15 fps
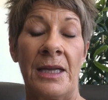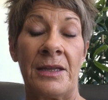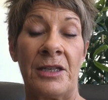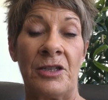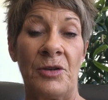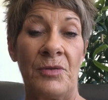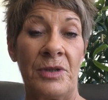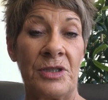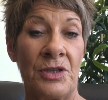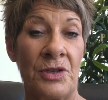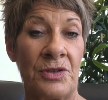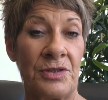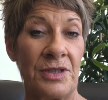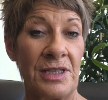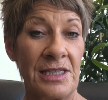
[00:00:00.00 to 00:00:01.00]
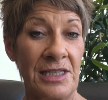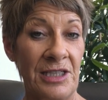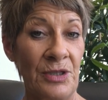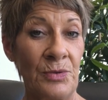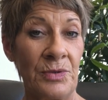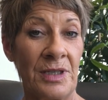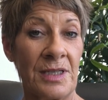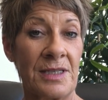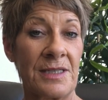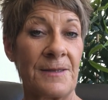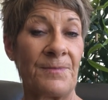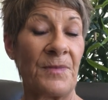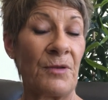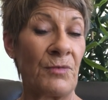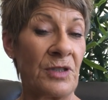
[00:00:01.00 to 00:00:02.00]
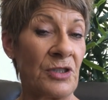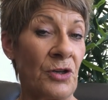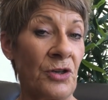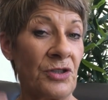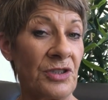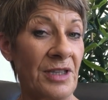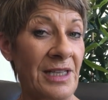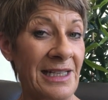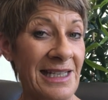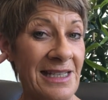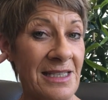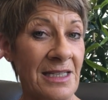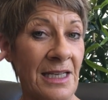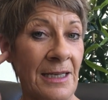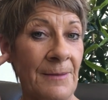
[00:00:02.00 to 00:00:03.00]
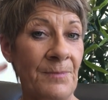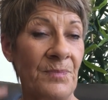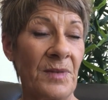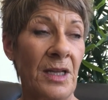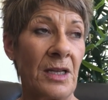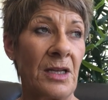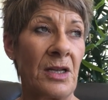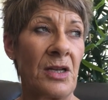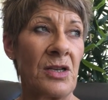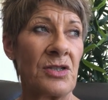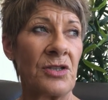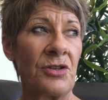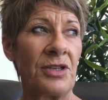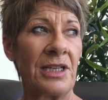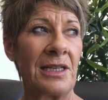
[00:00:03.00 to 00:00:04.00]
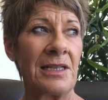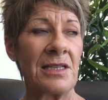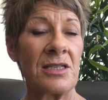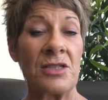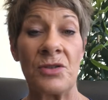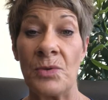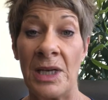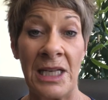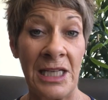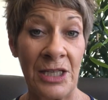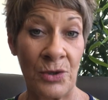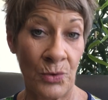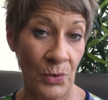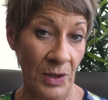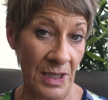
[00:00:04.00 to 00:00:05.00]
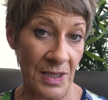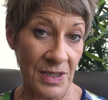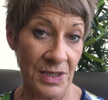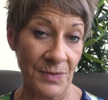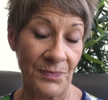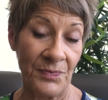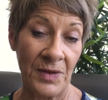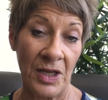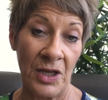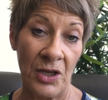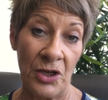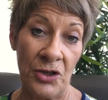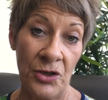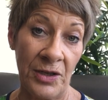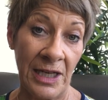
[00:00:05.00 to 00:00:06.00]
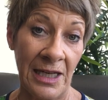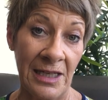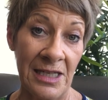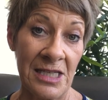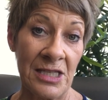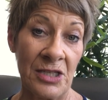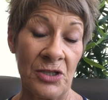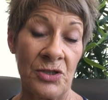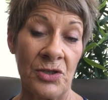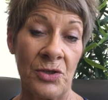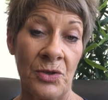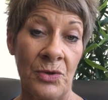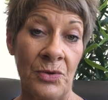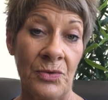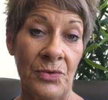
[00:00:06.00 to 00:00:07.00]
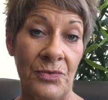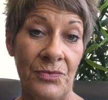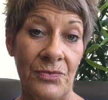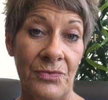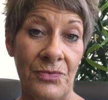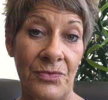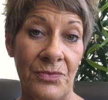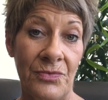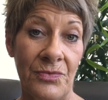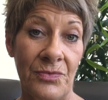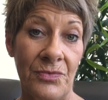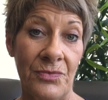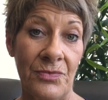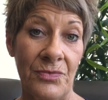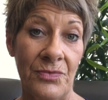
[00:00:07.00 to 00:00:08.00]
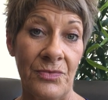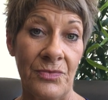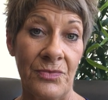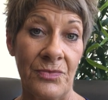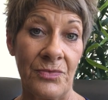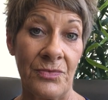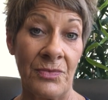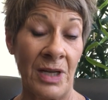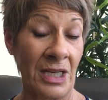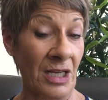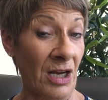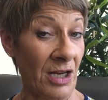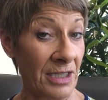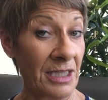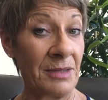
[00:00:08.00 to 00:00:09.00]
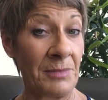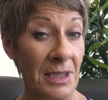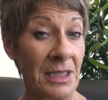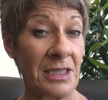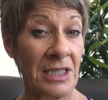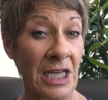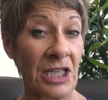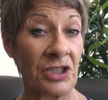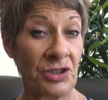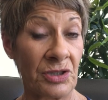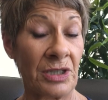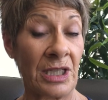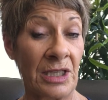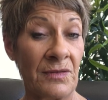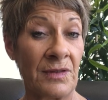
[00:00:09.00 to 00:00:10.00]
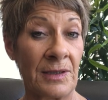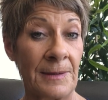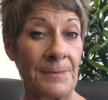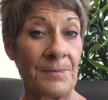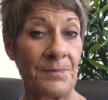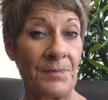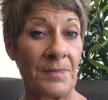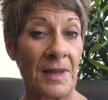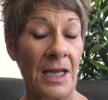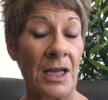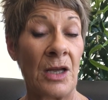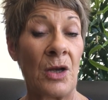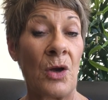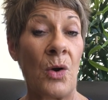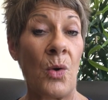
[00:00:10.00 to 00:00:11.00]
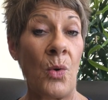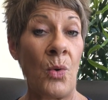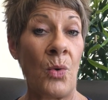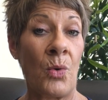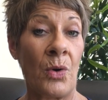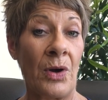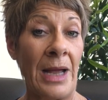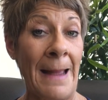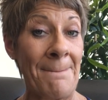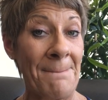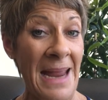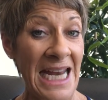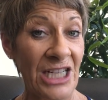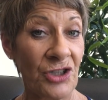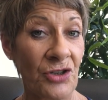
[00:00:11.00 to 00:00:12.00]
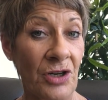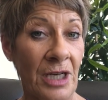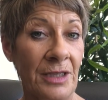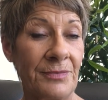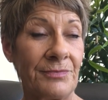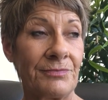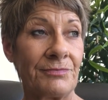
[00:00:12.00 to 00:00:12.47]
And then you return to the stillness, return to the listening. So you can listen to any noise. You can listen to a guided meditation, even, or a mantra.